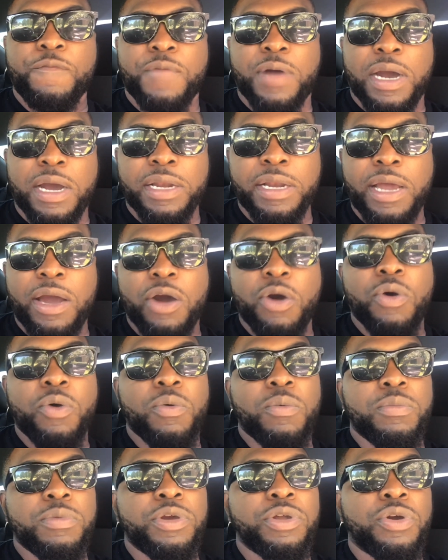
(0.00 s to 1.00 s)
find out,
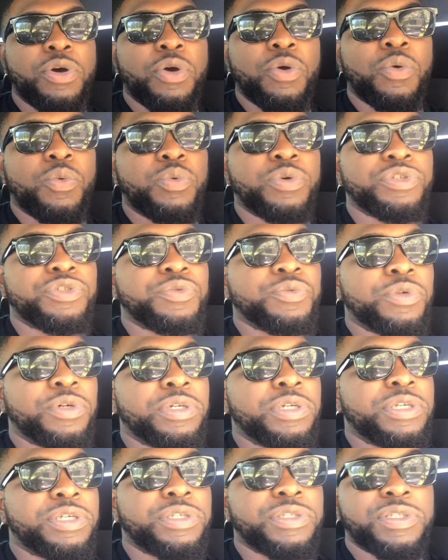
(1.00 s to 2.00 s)
you know, which
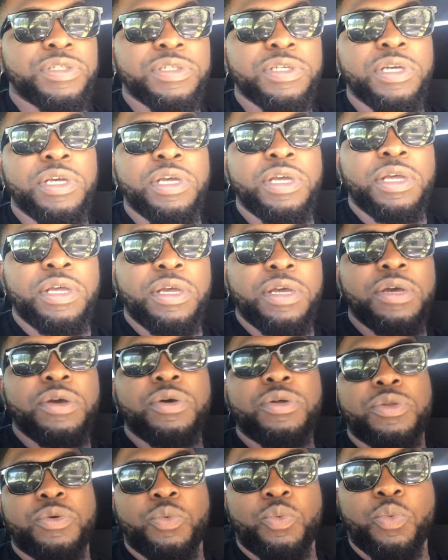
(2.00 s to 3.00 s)
one is
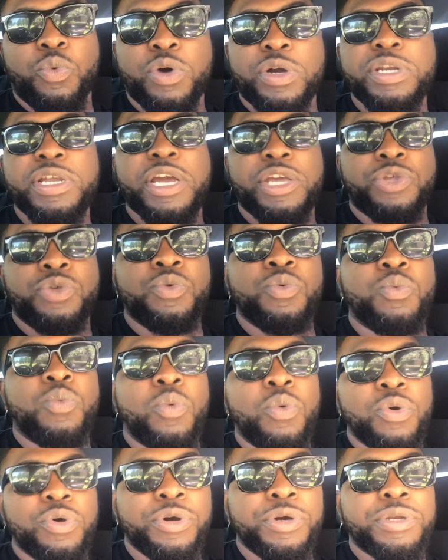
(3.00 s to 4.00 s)
the one that you
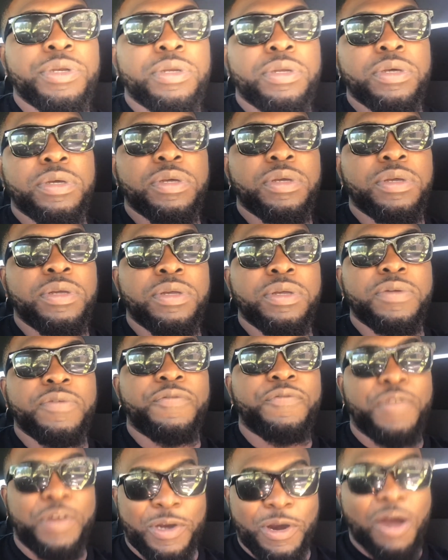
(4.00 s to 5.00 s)
want.
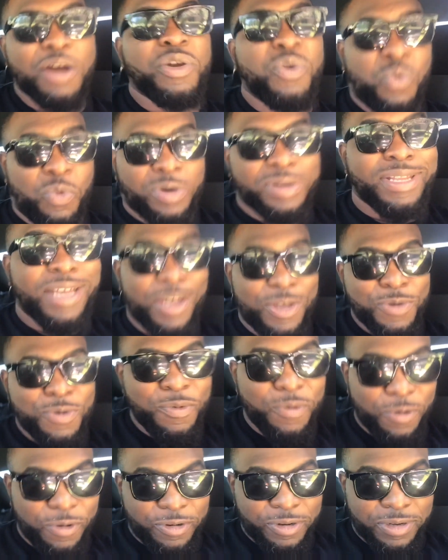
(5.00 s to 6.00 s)
Figure out the one that you
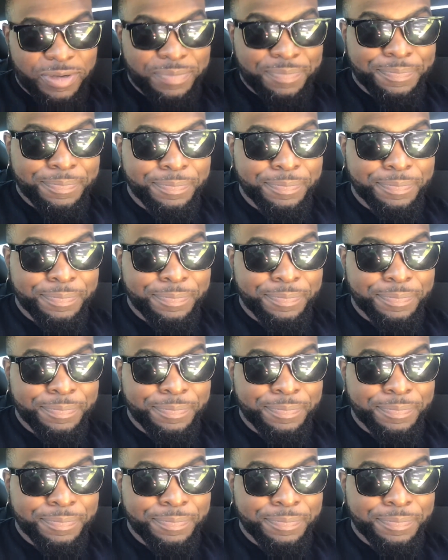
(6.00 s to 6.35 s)
want,